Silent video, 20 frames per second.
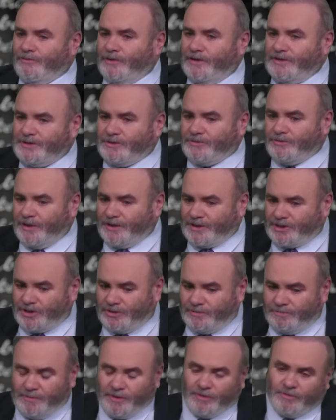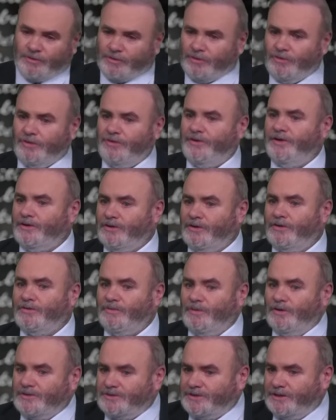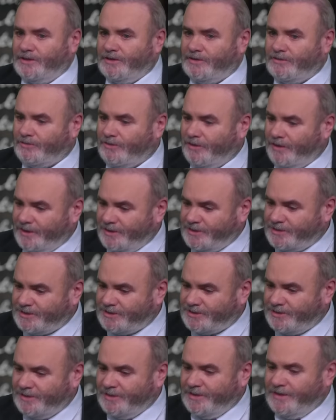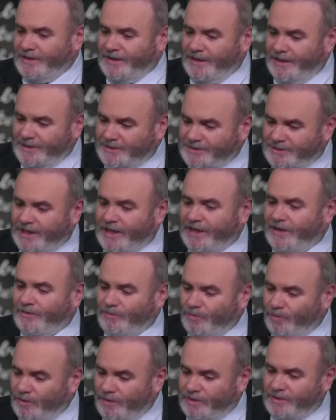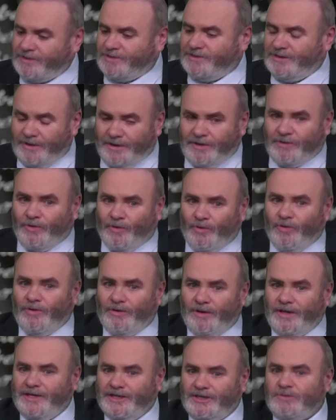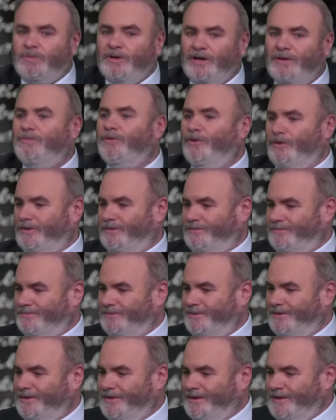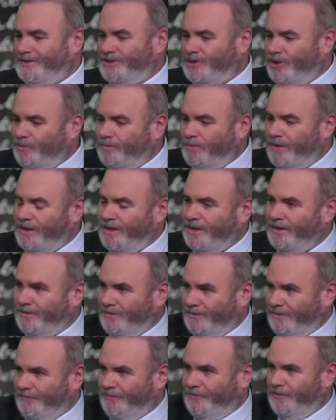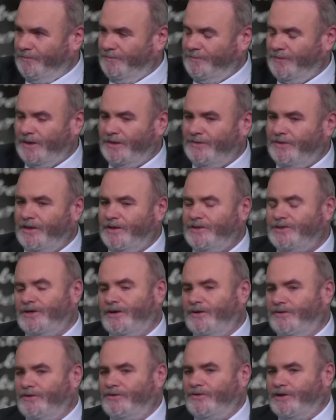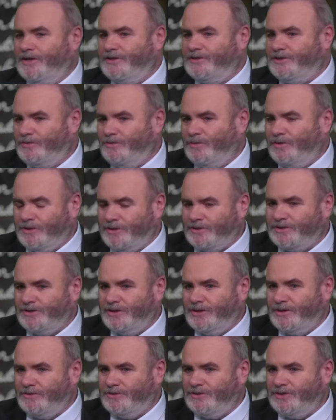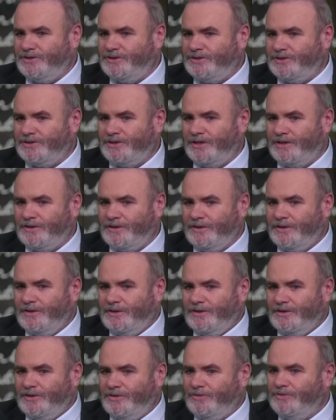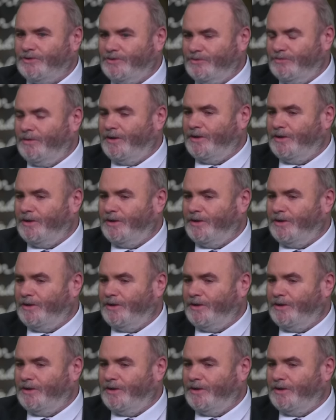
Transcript: resurrection miracle that God worked in Christ is now worked in all his people. Yeah. So many of them. And these are the greater works. You know, Jesus said, you'll do